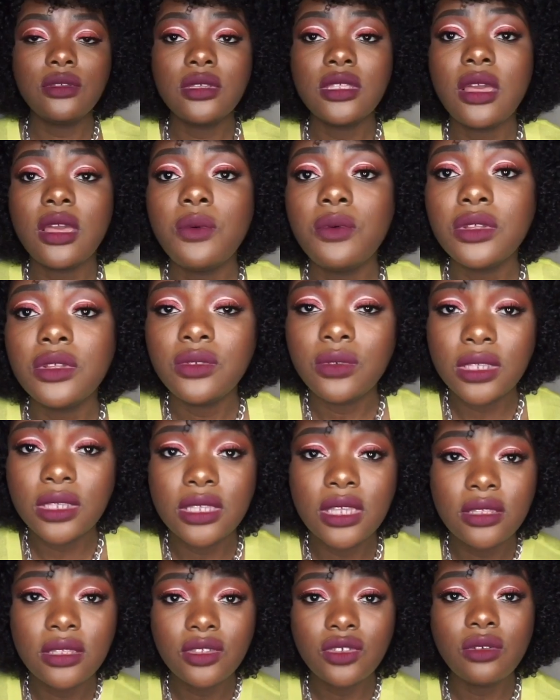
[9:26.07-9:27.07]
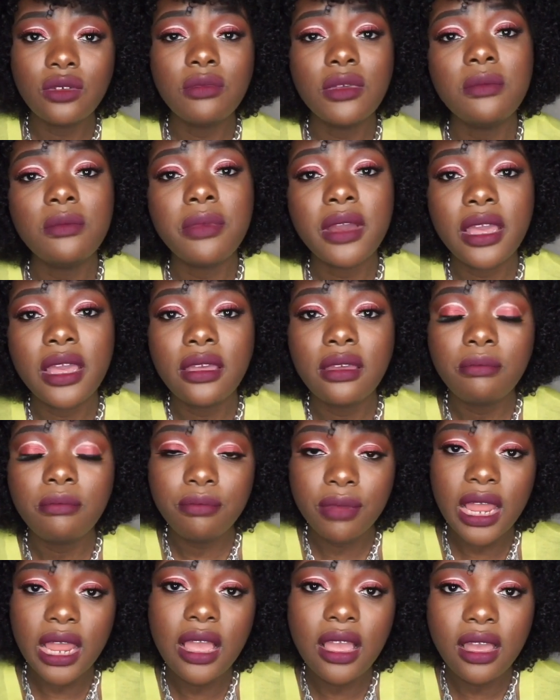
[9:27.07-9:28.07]
those are what was sent to me by
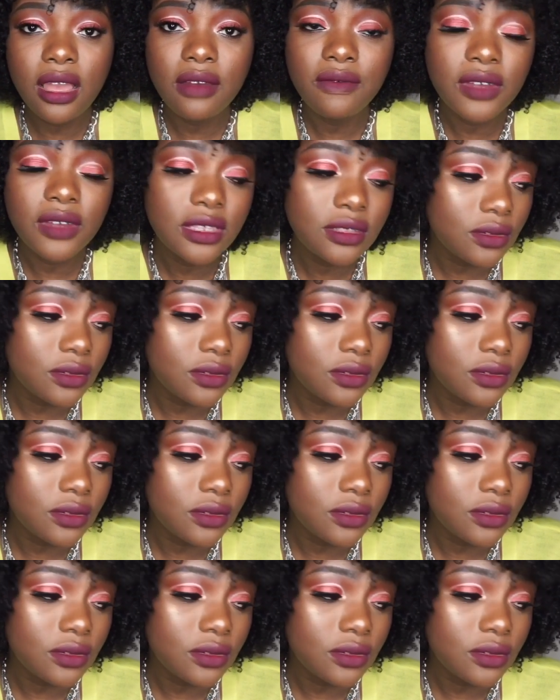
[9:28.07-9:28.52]
blank canvas